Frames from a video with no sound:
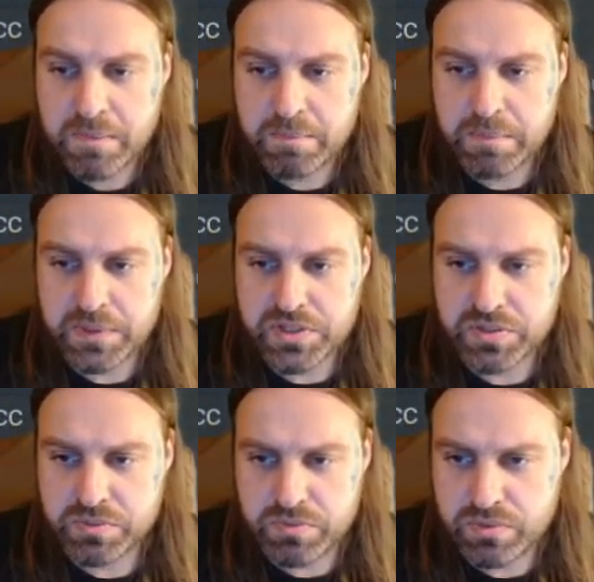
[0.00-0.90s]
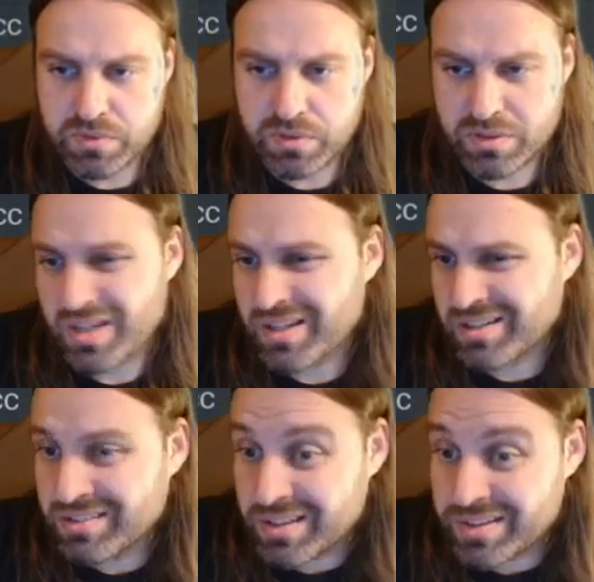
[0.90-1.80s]
But yeah,
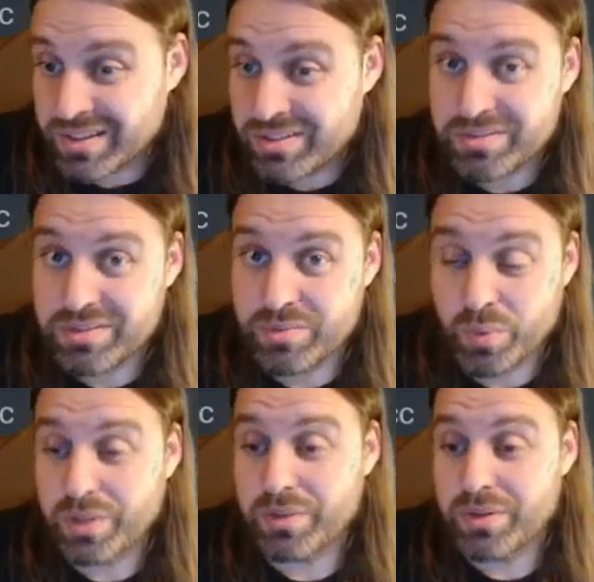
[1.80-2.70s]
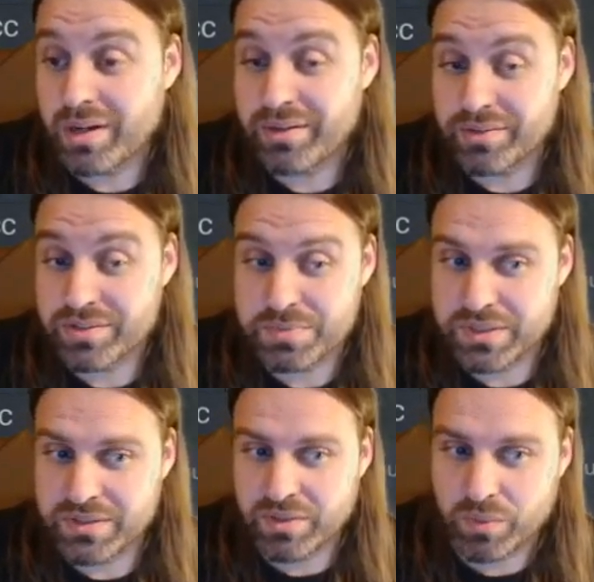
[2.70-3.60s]
I think you'd want higher
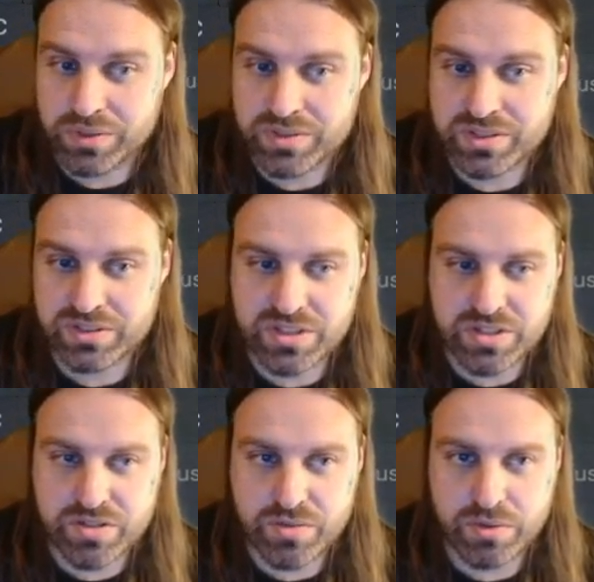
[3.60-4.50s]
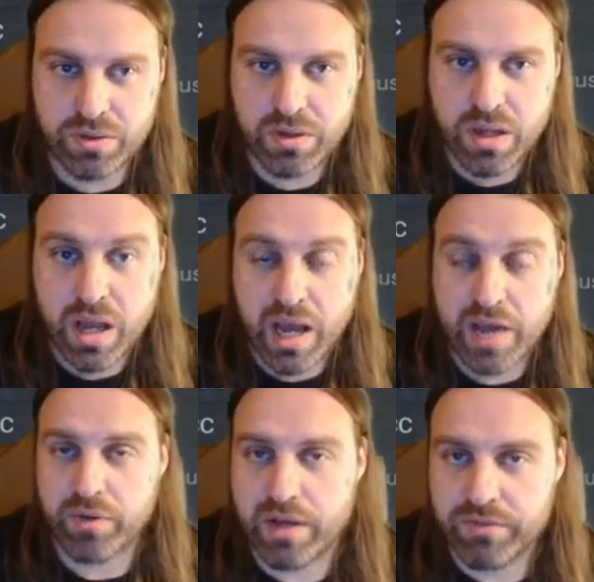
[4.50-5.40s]
speed than 162. I
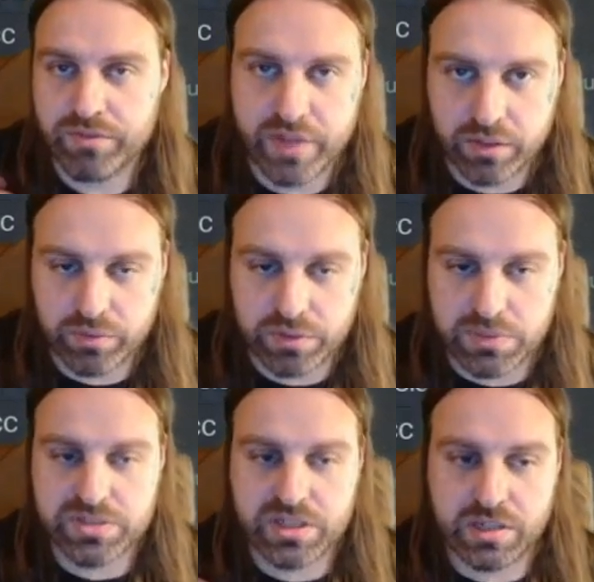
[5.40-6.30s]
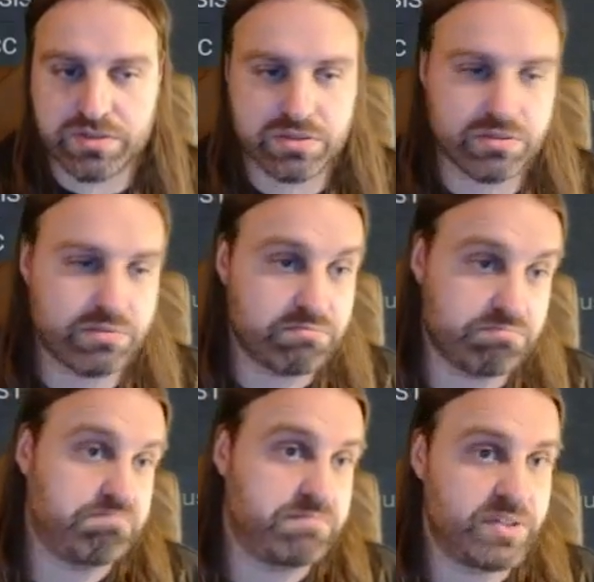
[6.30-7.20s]
don't have a Valkyrie myself, so
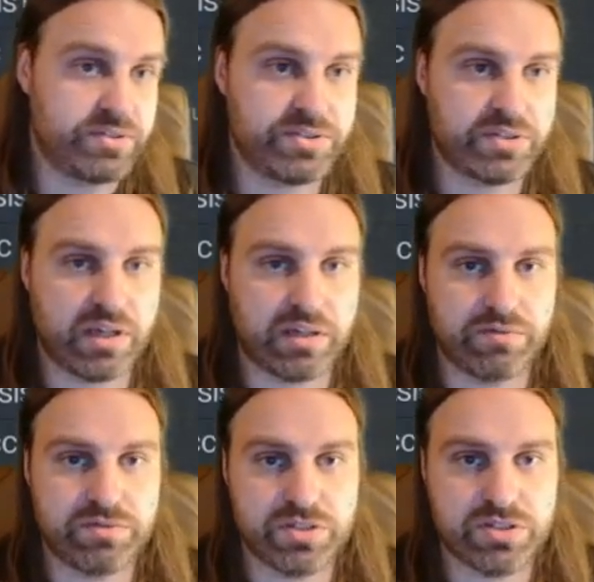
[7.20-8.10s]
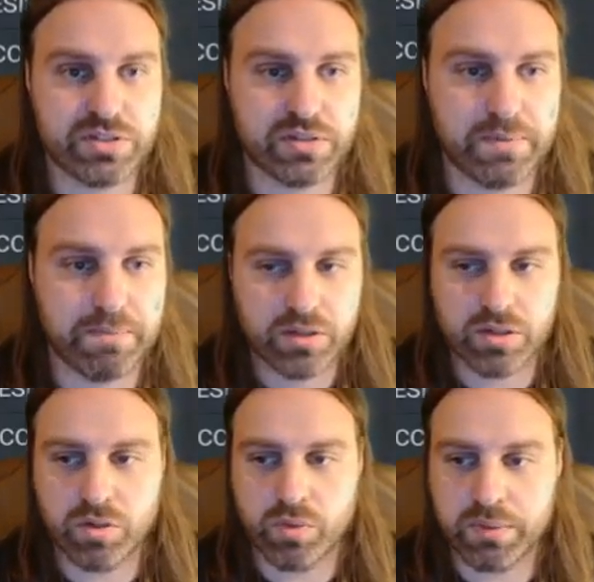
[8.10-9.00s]
this is kind of just
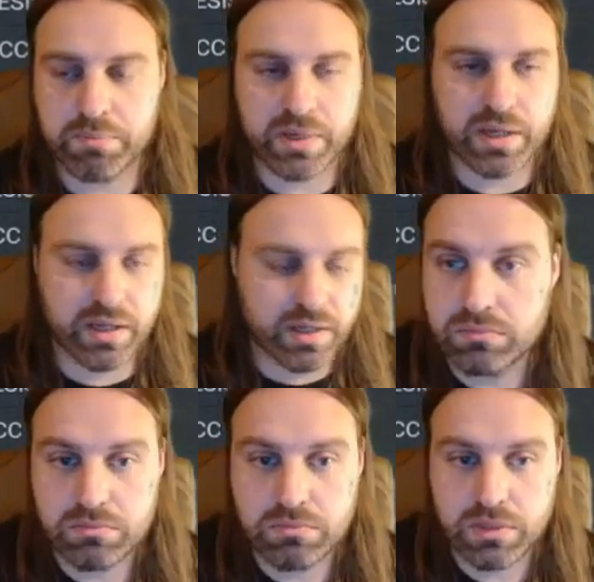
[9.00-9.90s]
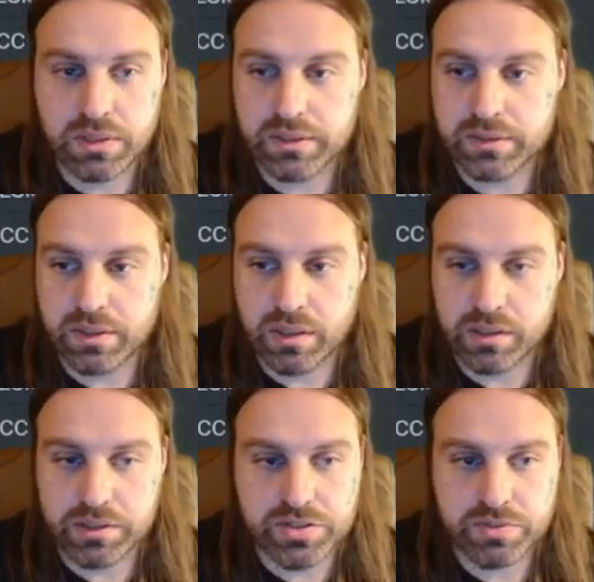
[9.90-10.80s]
going by my
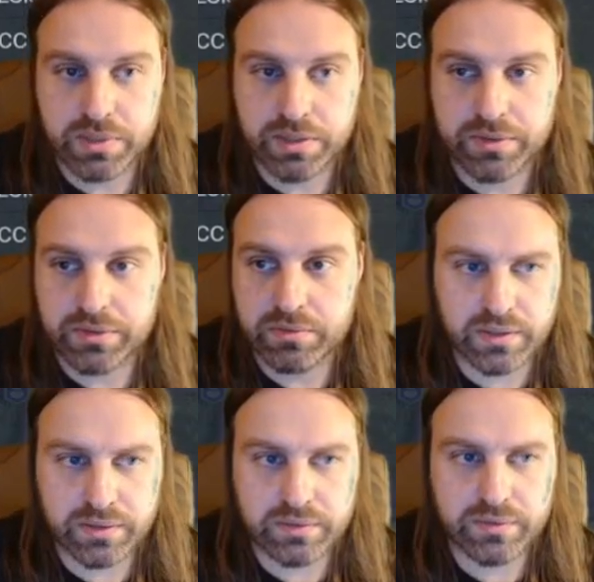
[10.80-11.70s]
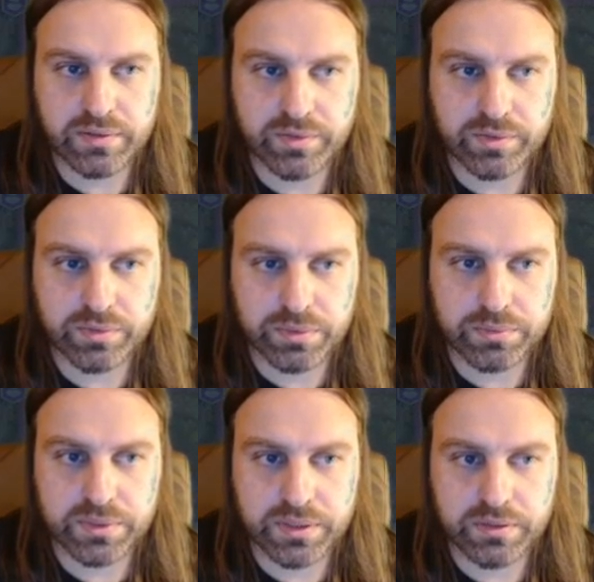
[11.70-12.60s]
knowledge about it. These are crit
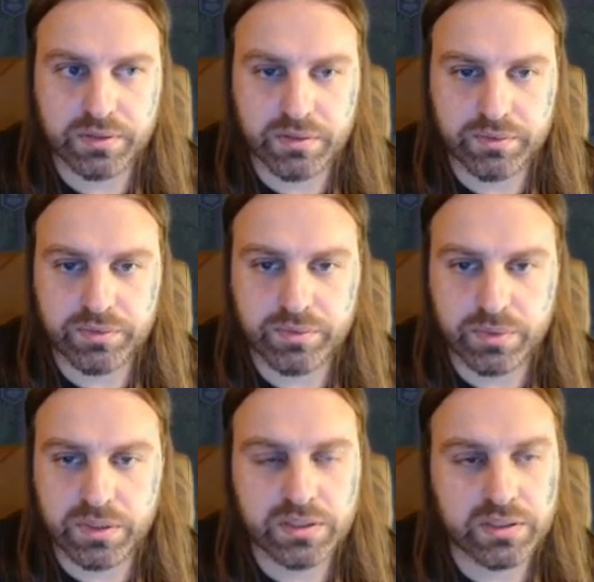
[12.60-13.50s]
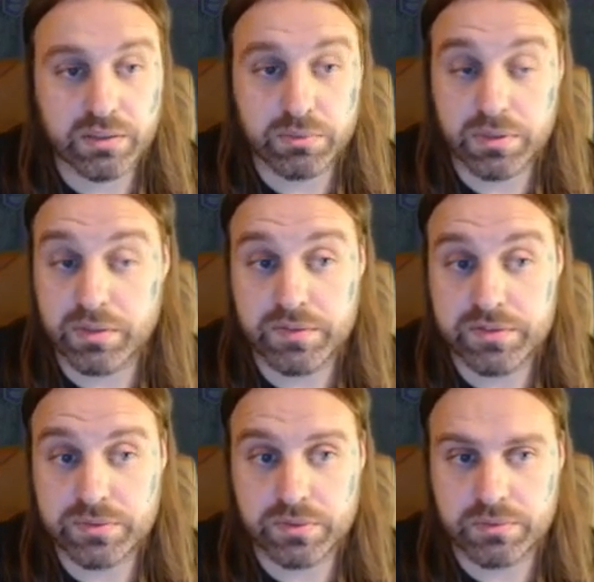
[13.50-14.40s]
rate gloves. We need to get rid of these
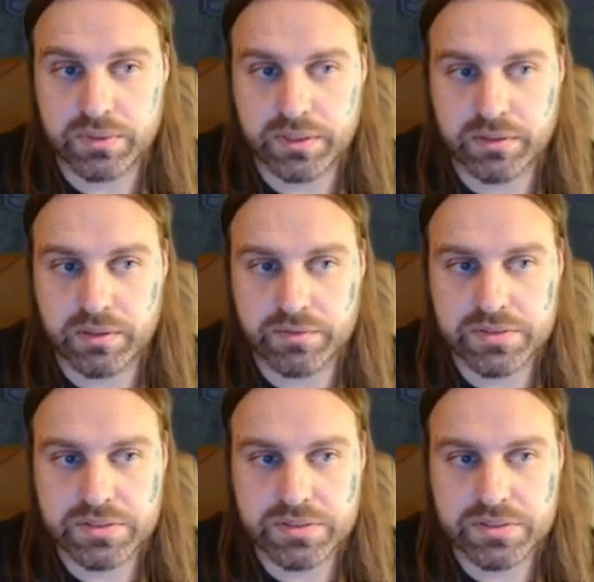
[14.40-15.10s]
crit rate gloves.